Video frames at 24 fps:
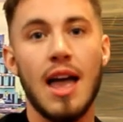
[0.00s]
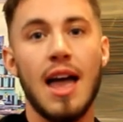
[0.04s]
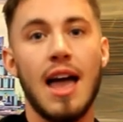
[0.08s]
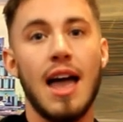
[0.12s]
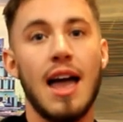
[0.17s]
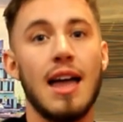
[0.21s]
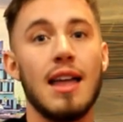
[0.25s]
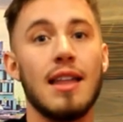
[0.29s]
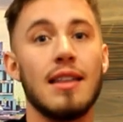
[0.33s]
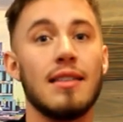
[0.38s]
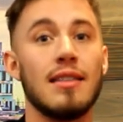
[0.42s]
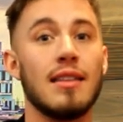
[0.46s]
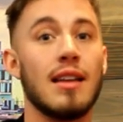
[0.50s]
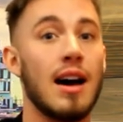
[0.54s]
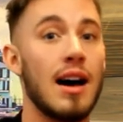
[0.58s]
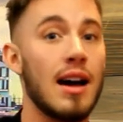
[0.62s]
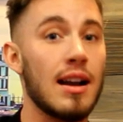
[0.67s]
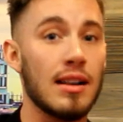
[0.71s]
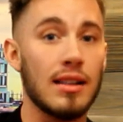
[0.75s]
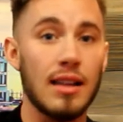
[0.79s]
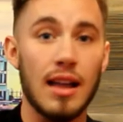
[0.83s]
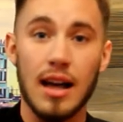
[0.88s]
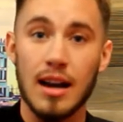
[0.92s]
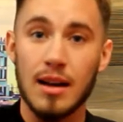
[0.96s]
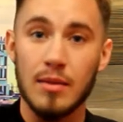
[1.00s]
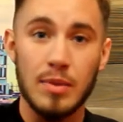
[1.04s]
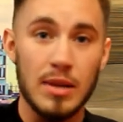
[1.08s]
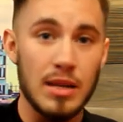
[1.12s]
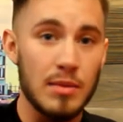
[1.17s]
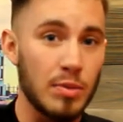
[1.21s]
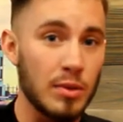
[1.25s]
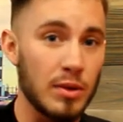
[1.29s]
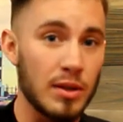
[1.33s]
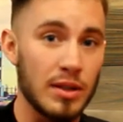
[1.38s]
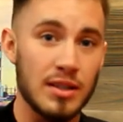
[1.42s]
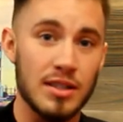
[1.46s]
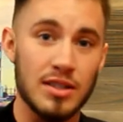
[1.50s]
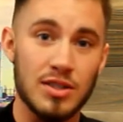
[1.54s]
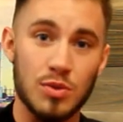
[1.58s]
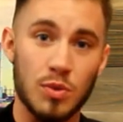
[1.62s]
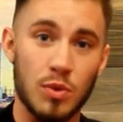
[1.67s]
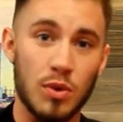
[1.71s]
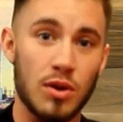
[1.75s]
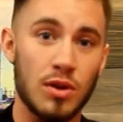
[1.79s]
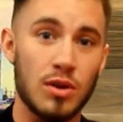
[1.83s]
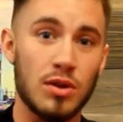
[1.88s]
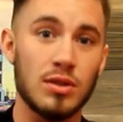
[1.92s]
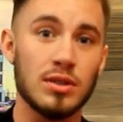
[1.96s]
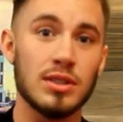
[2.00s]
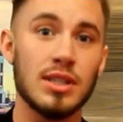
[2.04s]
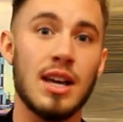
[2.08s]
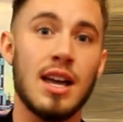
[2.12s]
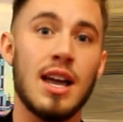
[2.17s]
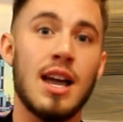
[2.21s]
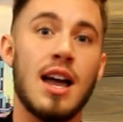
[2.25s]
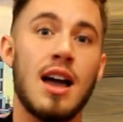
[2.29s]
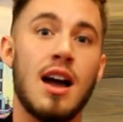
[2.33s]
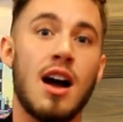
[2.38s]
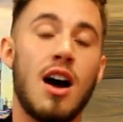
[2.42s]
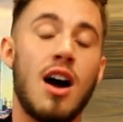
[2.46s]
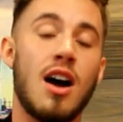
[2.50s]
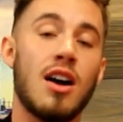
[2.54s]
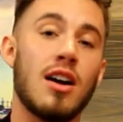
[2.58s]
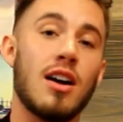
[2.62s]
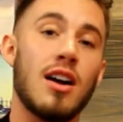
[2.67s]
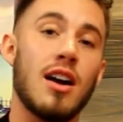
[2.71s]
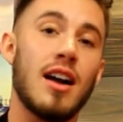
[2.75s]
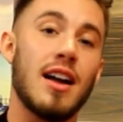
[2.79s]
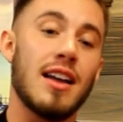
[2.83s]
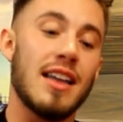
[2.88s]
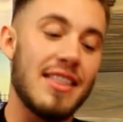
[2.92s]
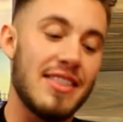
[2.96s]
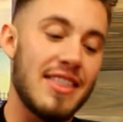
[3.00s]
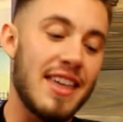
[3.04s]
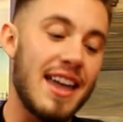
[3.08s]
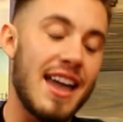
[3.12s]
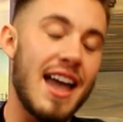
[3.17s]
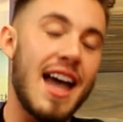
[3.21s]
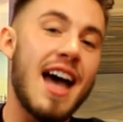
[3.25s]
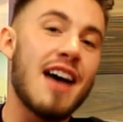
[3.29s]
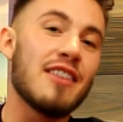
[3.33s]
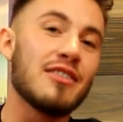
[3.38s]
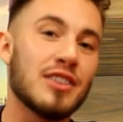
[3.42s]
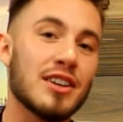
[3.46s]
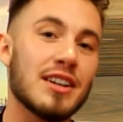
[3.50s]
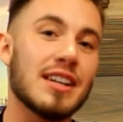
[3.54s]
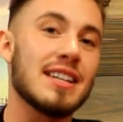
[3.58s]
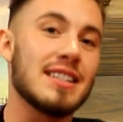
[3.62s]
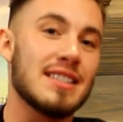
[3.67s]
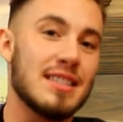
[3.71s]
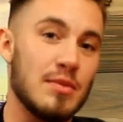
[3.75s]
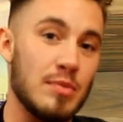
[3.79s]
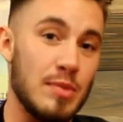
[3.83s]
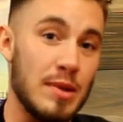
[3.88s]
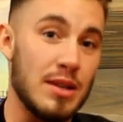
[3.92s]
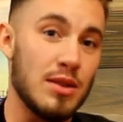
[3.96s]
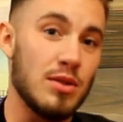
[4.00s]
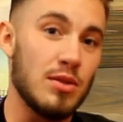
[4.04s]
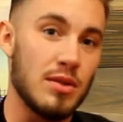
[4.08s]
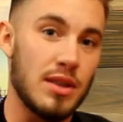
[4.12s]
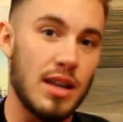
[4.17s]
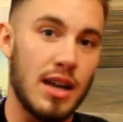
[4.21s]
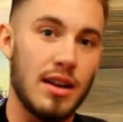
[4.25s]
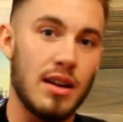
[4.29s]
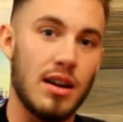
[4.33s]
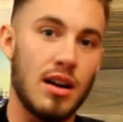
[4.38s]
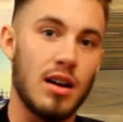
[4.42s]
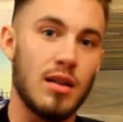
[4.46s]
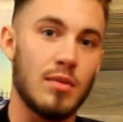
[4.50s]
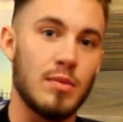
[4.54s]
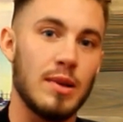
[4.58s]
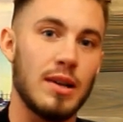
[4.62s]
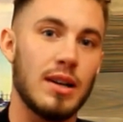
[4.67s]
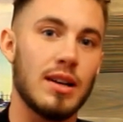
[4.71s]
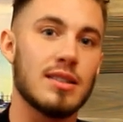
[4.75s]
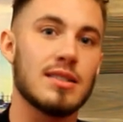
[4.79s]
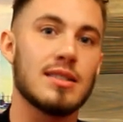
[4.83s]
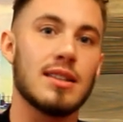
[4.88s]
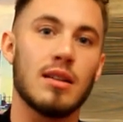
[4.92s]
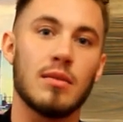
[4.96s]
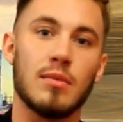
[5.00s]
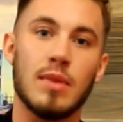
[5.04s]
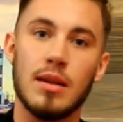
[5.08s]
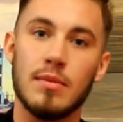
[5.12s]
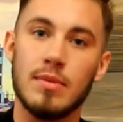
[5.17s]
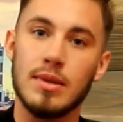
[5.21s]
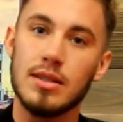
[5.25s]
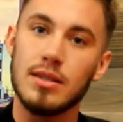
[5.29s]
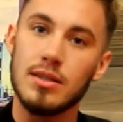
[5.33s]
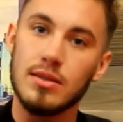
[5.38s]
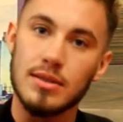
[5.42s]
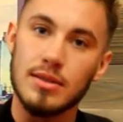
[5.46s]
And not a lot of people in this world they ever get to be who they are, because they're maybe too